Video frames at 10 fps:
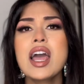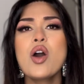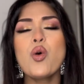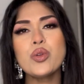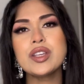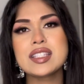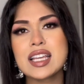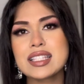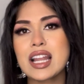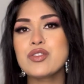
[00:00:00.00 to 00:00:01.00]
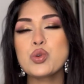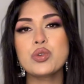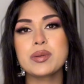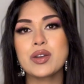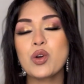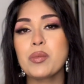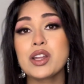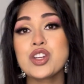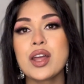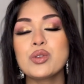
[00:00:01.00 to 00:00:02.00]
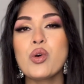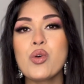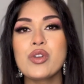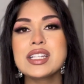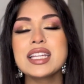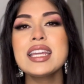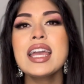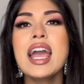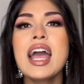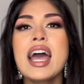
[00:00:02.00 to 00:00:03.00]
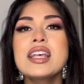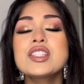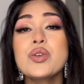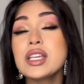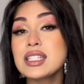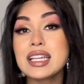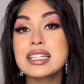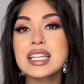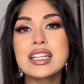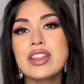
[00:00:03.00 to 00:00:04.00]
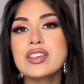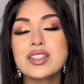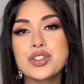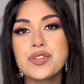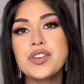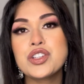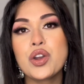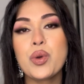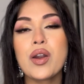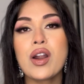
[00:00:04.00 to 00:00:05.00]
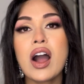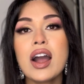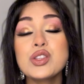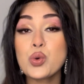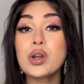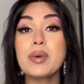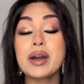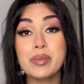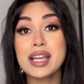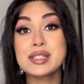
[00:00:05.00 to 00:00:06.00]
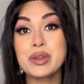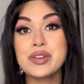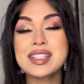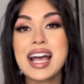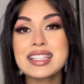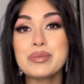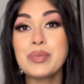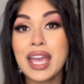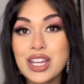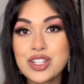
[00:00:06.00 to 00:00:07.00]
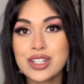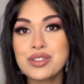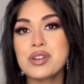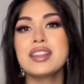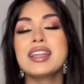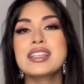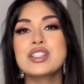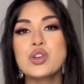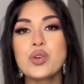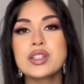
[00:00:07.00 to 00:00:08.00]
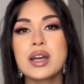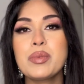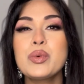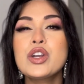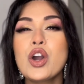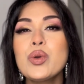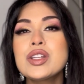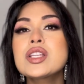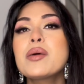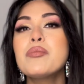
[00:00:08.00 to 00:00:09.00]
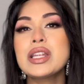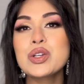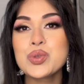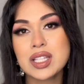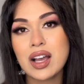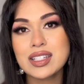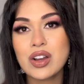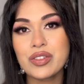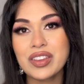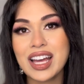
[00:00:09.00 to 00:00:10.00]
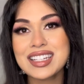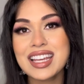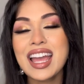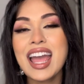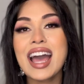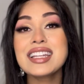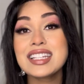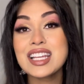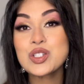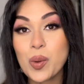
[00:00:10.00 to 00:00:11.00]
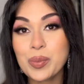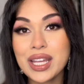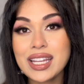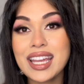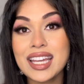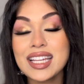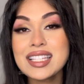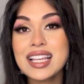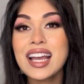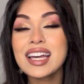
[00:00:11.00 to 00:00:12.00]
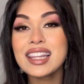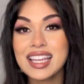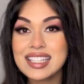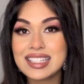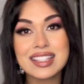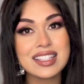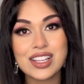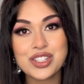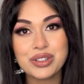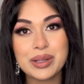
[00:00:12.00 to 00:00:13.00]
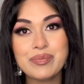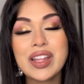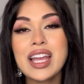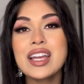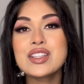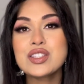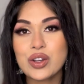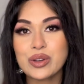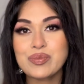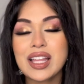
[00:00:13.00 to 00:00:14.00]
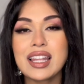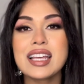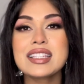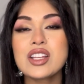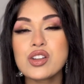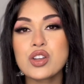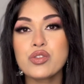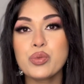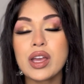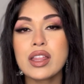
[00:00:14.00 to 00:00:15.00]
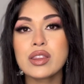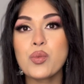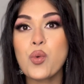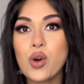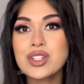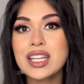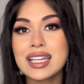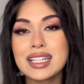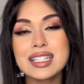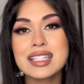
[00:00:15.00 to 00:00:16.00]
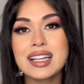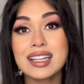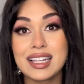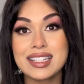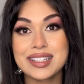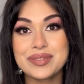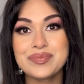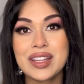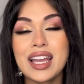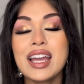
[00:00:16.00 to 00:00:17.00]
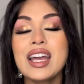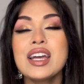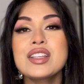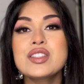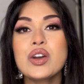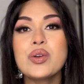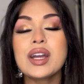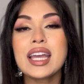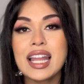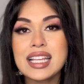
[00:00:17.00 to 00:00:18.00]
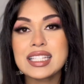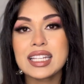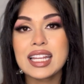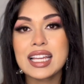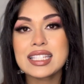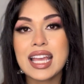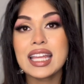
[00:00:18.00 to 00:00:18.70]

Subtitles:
all these things that I've talked about on my channel already. So this is another such video where I talk about my experience as a patient rather than as a doctor, but we go into the medical side of that. And today's topic is Chalazion surgery. So let's start off with what is a Chalazion. So a Chalazion is a